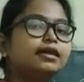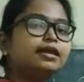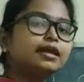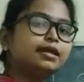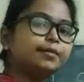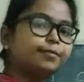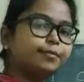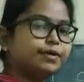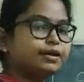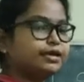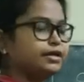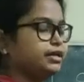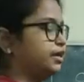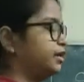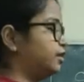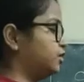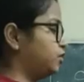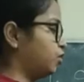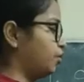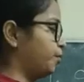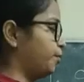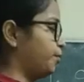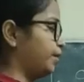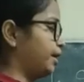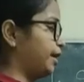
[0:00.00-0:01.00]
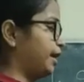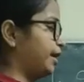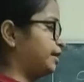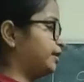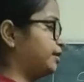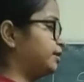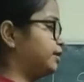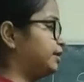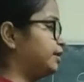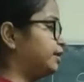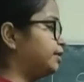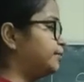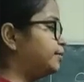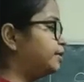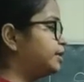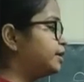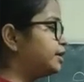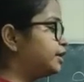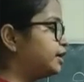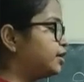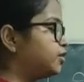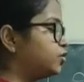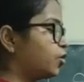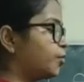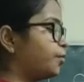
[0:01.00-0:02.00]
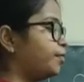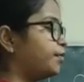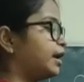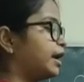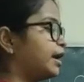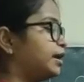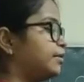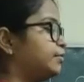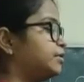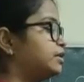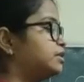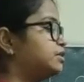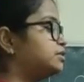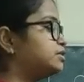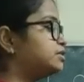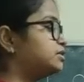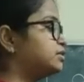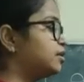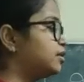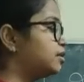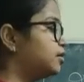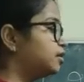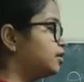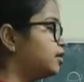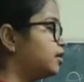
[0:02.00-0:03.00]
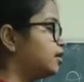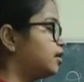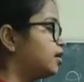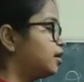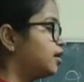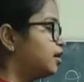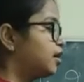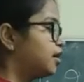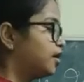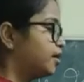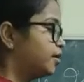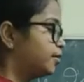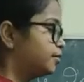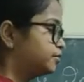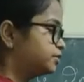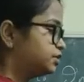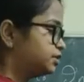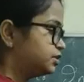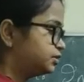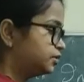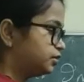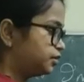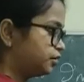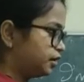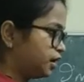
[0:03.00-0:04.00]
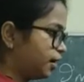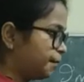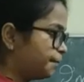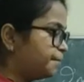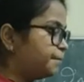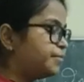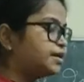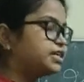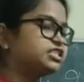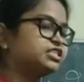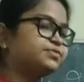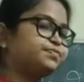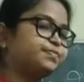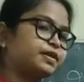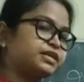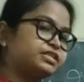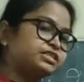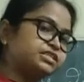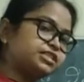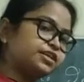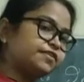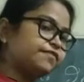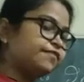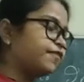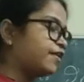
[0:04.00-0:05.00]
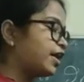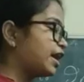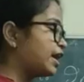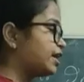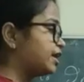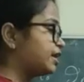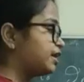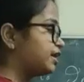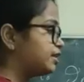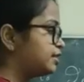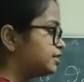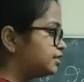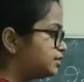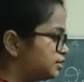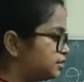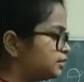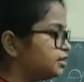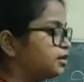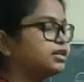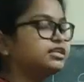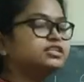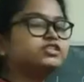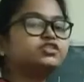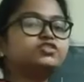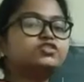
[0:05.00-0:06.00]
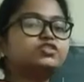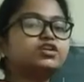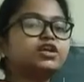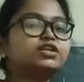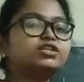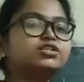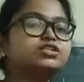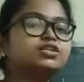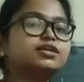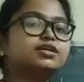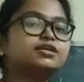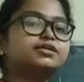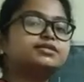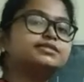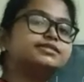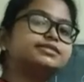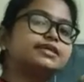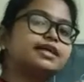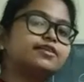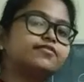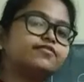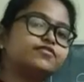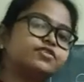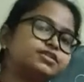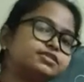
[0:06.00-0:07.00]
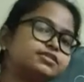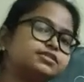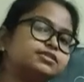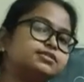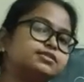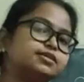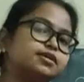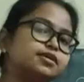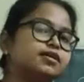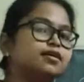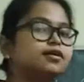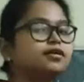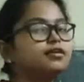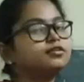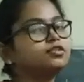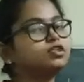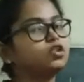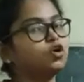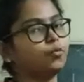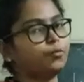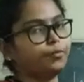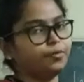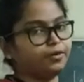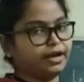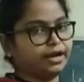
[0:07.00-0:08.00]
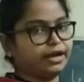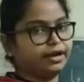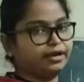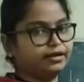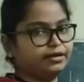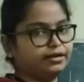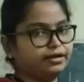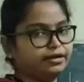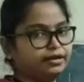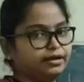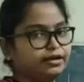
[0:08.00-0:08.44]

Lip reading: immediate operand. Immediate operand means the number specified in the instruction itself is the operand.